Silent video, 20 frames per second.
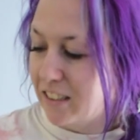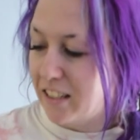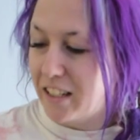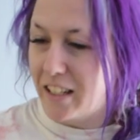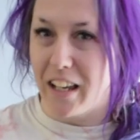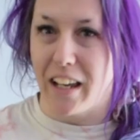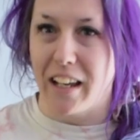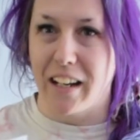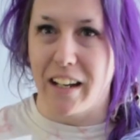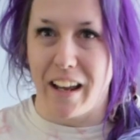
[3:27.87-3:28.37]

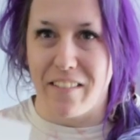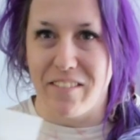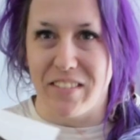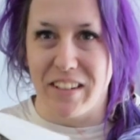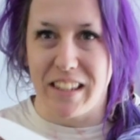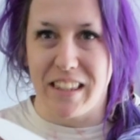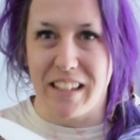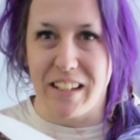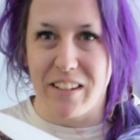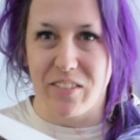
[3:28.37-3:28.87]
and
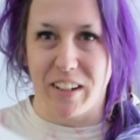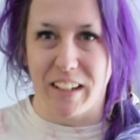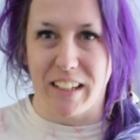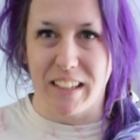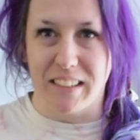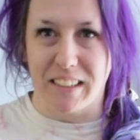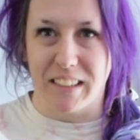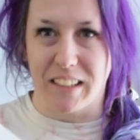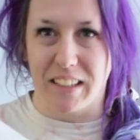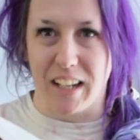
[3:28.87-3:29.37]
everything ready
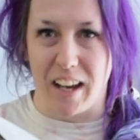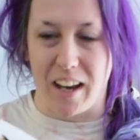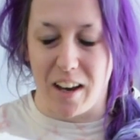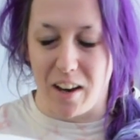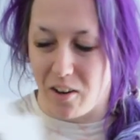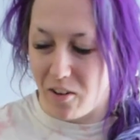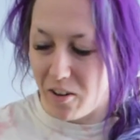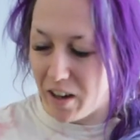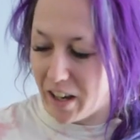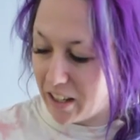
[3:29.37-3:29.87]
to
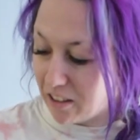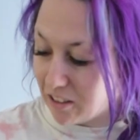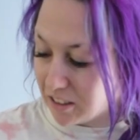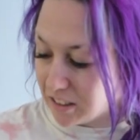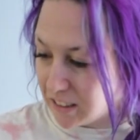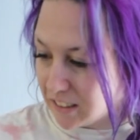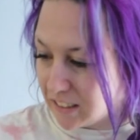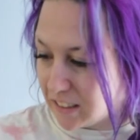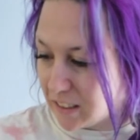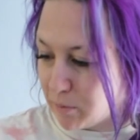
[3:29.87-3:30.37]
go. I
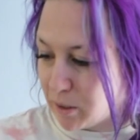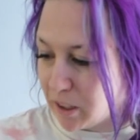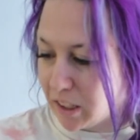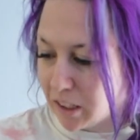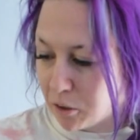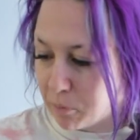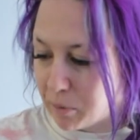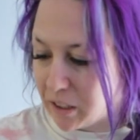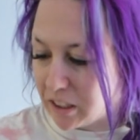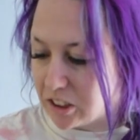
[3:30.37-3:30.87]
altered them a
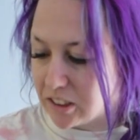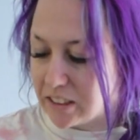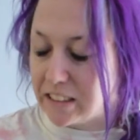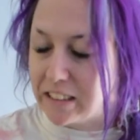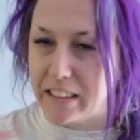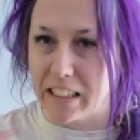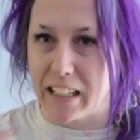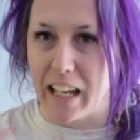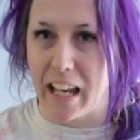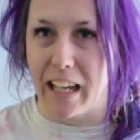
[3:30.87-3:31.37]
little bit
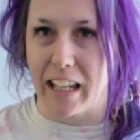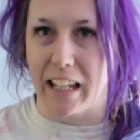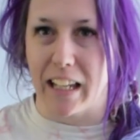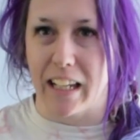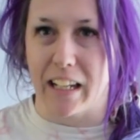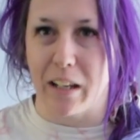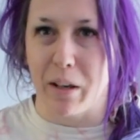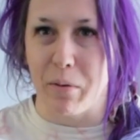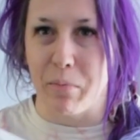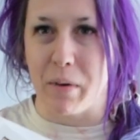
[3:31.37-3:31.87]
just to kind of
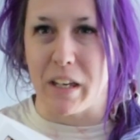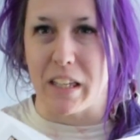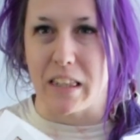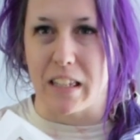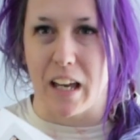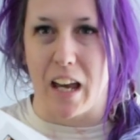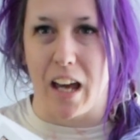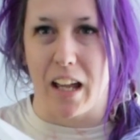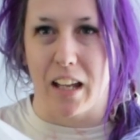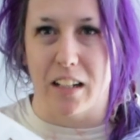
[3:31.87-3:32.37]
like make
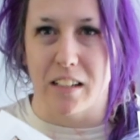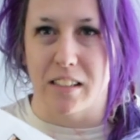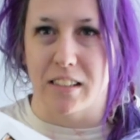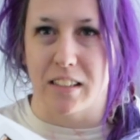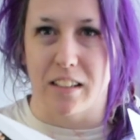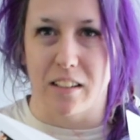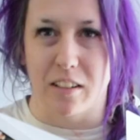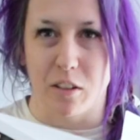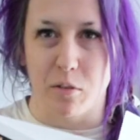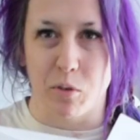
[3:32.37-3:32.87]
the colors
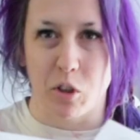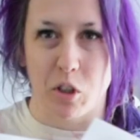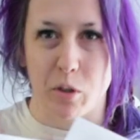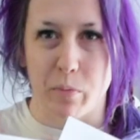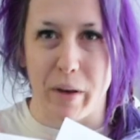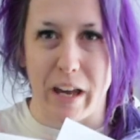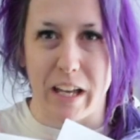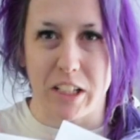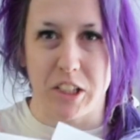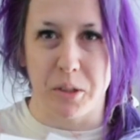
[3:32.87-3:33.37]
a little more
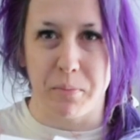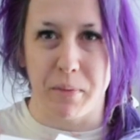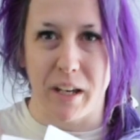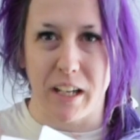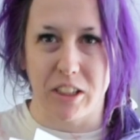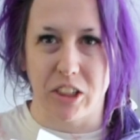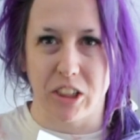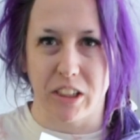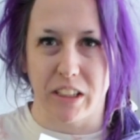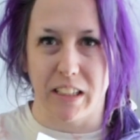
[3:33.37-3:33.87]

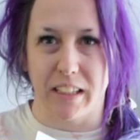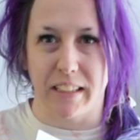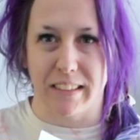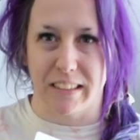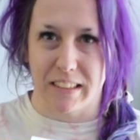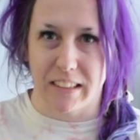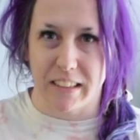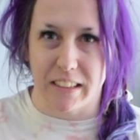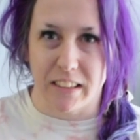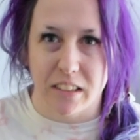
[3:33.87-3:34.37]
matchy.
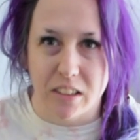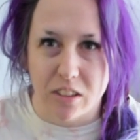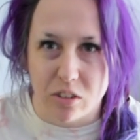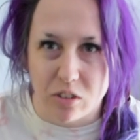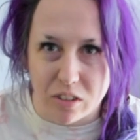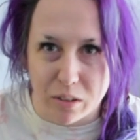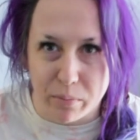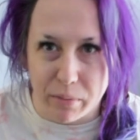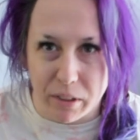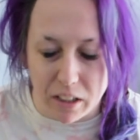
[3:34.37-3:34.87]
It's
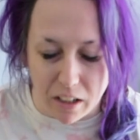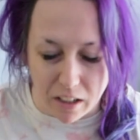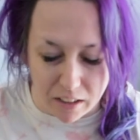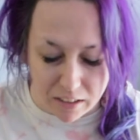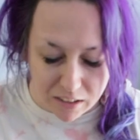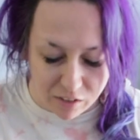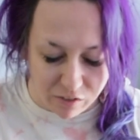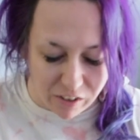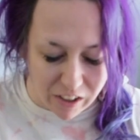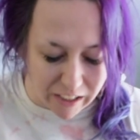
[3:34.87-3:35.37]
extremely
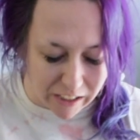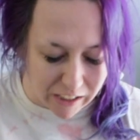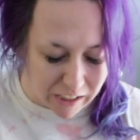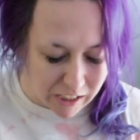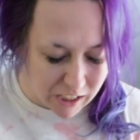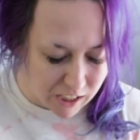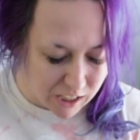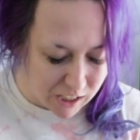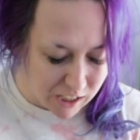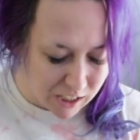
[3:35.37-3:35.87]
hard to find
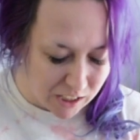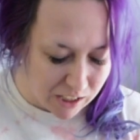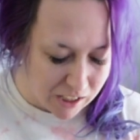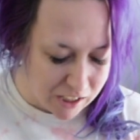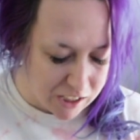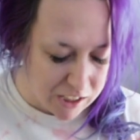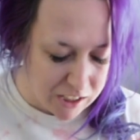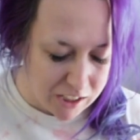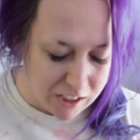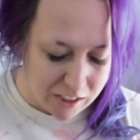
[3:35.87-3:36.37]

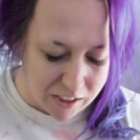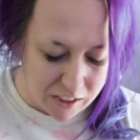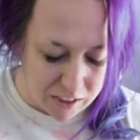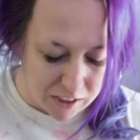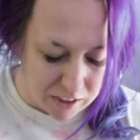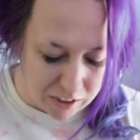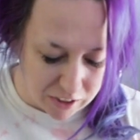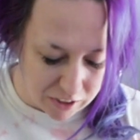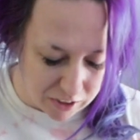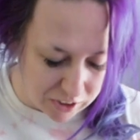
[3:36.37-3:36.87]

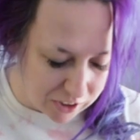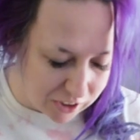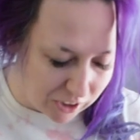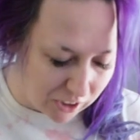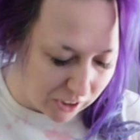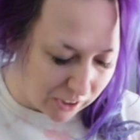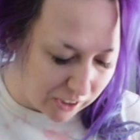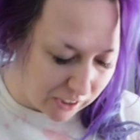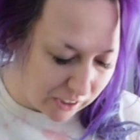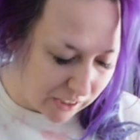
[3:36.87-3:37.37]

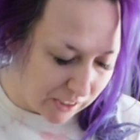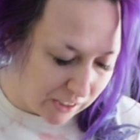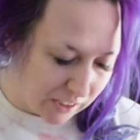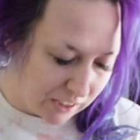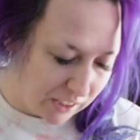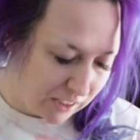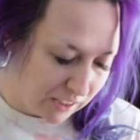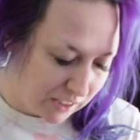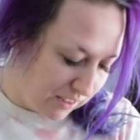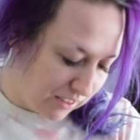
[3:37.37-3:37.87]
good
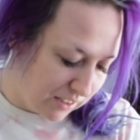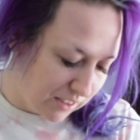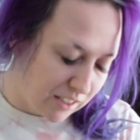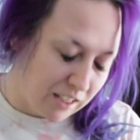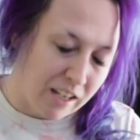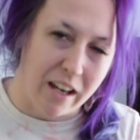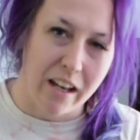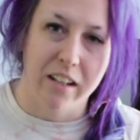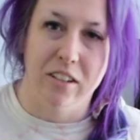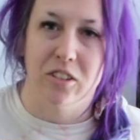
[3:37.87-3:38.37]

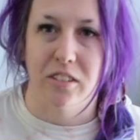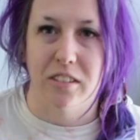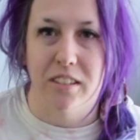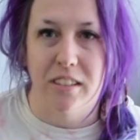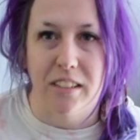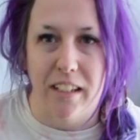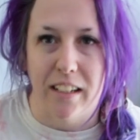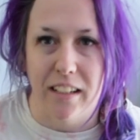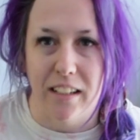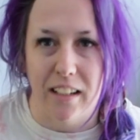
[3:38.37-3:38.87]
actual
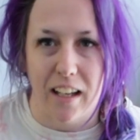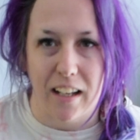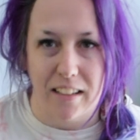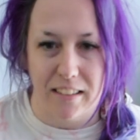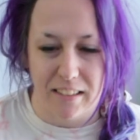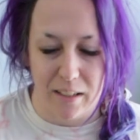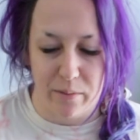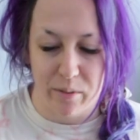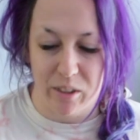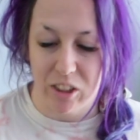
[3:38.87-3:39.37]
stained
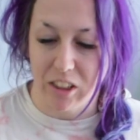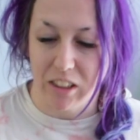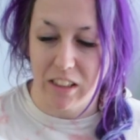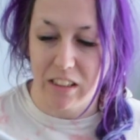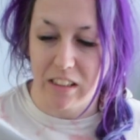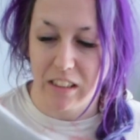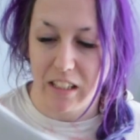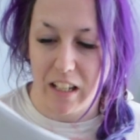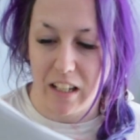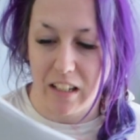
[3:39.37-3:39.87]
glass
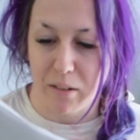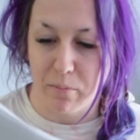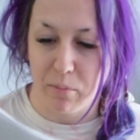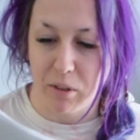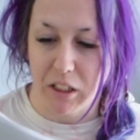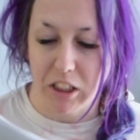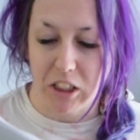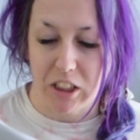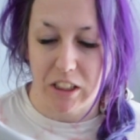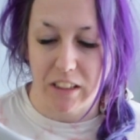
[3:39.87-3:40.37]
images, and I'm
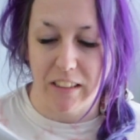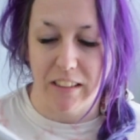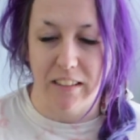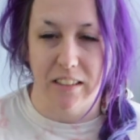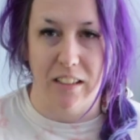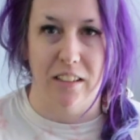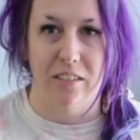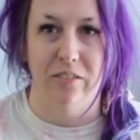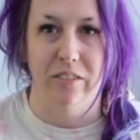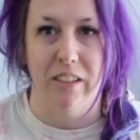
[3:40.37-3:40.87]
pretty sure these
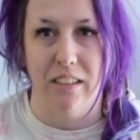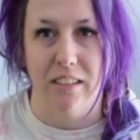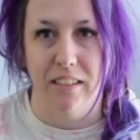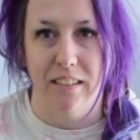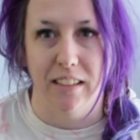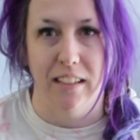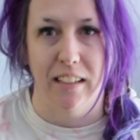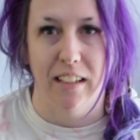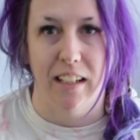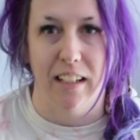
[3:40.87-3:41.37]
aren't real
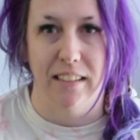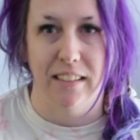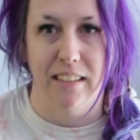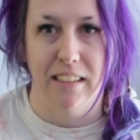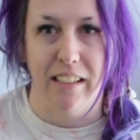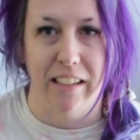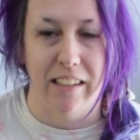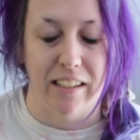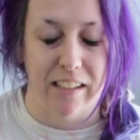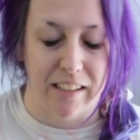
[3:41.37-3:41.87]
stained glass
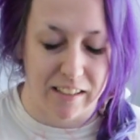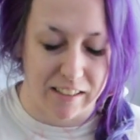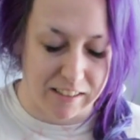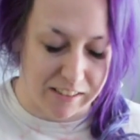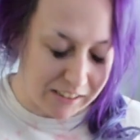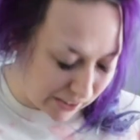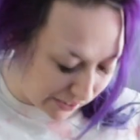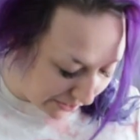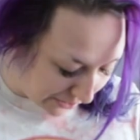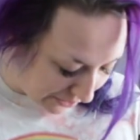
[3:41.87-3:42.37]
either,
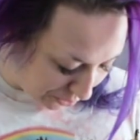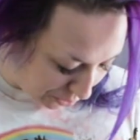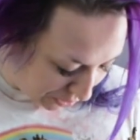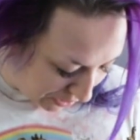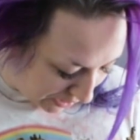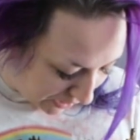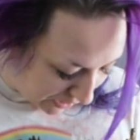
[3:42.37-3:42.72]
so